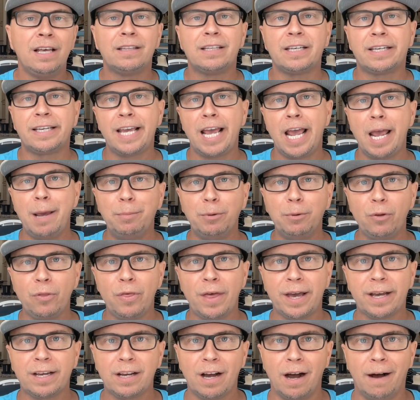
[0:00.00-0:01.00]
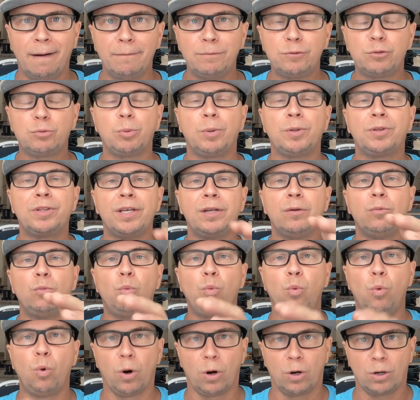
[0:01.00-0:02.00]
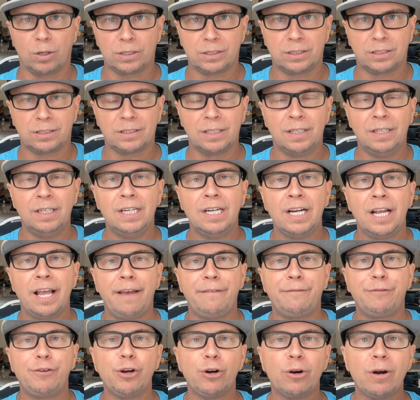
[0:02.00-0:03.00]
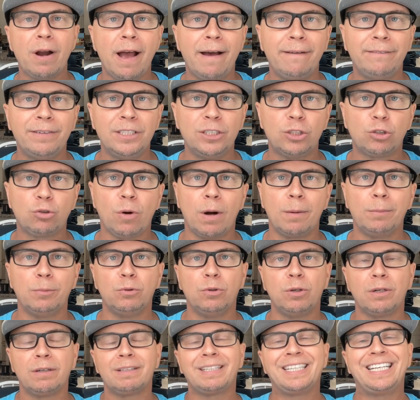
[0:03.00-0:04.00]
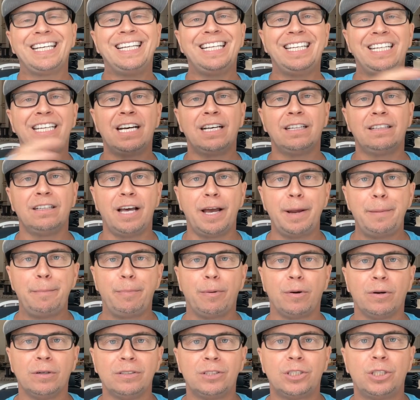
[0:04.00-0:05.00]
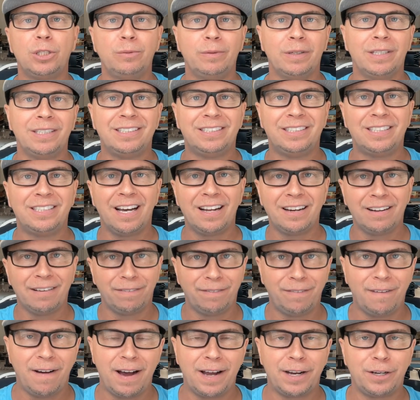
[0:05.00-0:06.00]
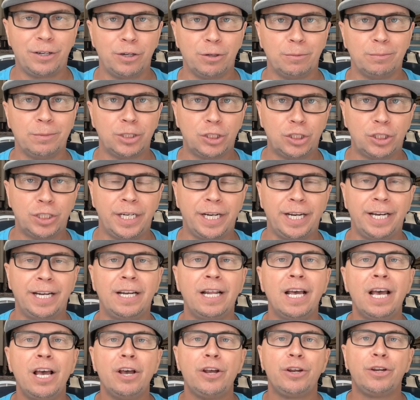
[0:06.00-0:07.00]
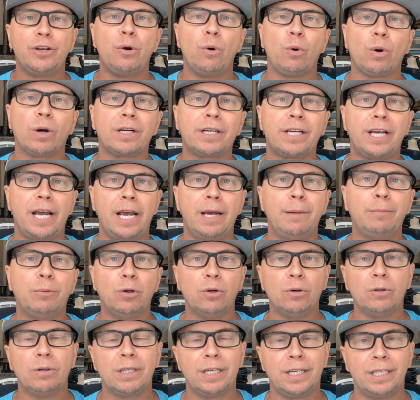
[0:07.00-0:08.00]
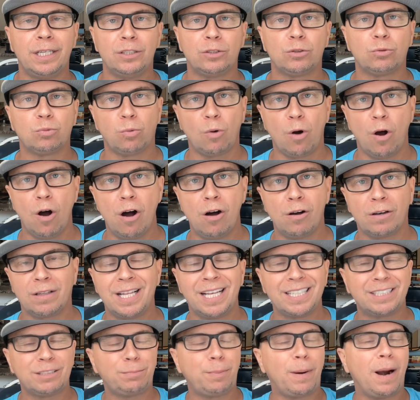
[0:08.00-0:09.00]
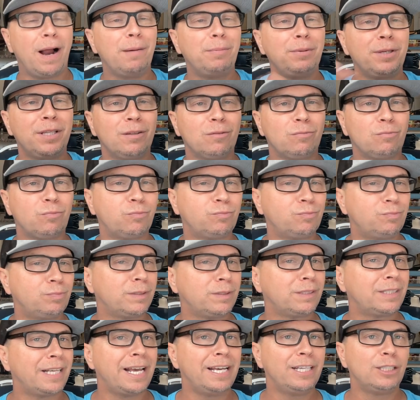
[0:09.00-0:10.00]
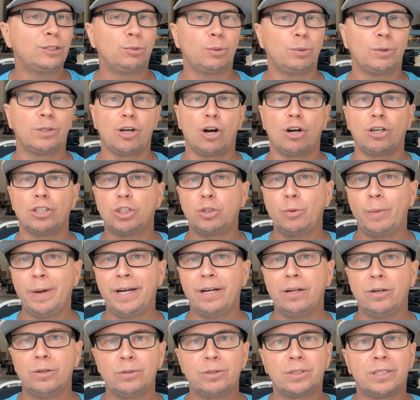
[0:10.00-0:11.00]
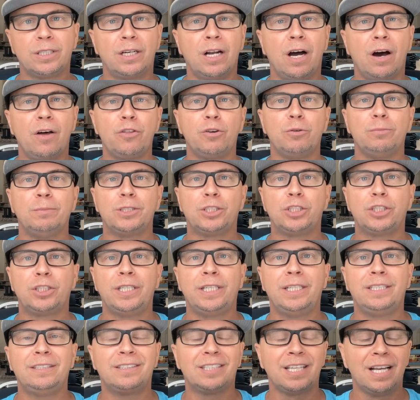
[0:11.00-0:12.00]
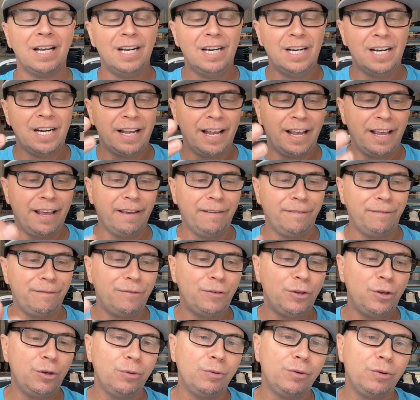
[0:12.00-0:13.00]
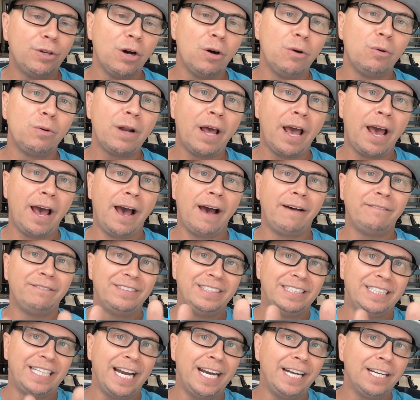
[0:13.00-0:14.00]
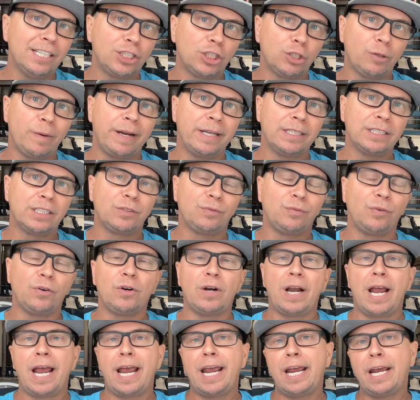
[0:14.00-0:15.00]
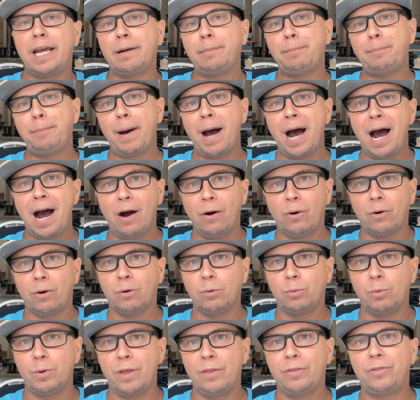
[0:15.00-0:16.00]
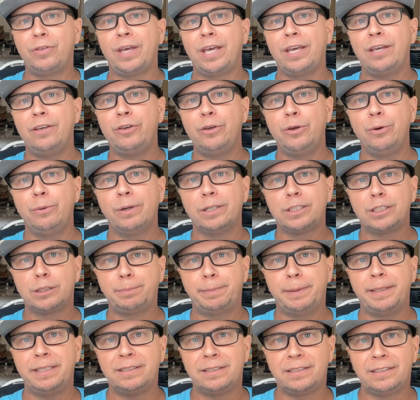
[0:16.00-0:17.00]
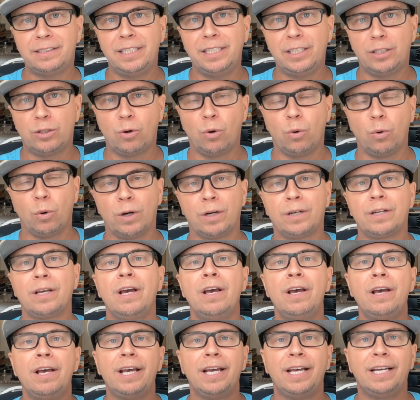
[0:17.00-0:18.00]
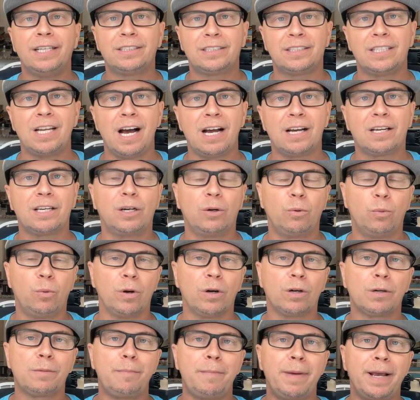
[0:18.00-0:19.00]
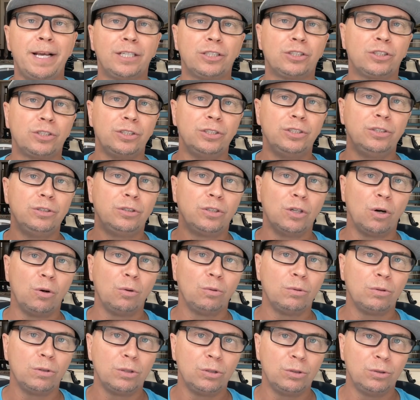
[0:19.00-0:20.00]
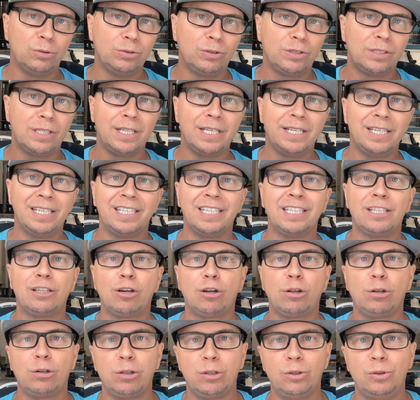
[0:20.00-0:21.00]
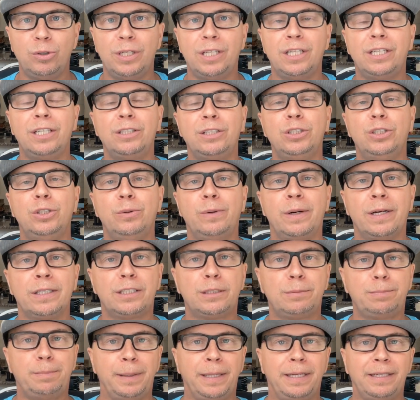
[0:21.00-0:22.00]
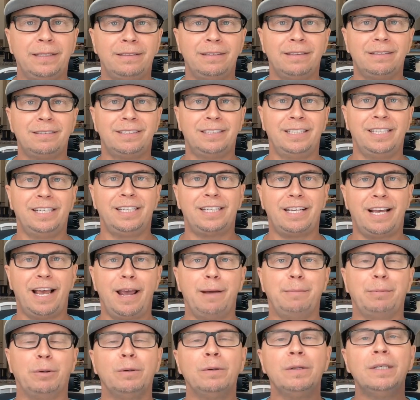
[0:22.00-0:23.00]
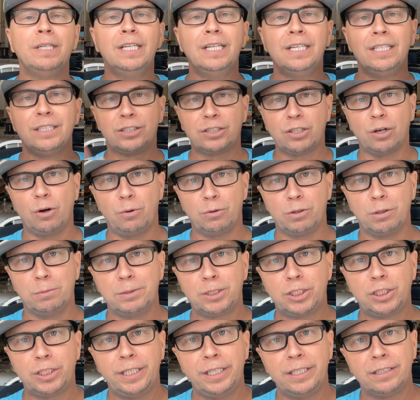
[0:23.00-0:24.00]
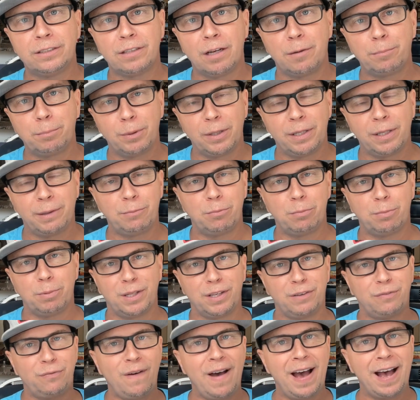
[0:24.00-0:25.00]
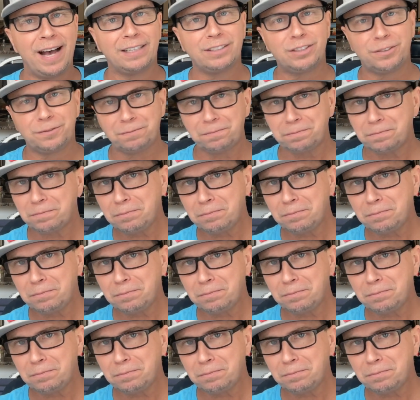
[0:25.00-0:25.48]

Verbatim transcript: The cable that comes with it works. If you're having trouble getting LightBurn to identify your machine, your cable is wrong. That's probably the case with Arduinos and other machines. If you don't have data transfer and power with a U S B C cord, it's not going to work. Make sure you don't lose the included U S B C cable. So the machine is unbelievably fast.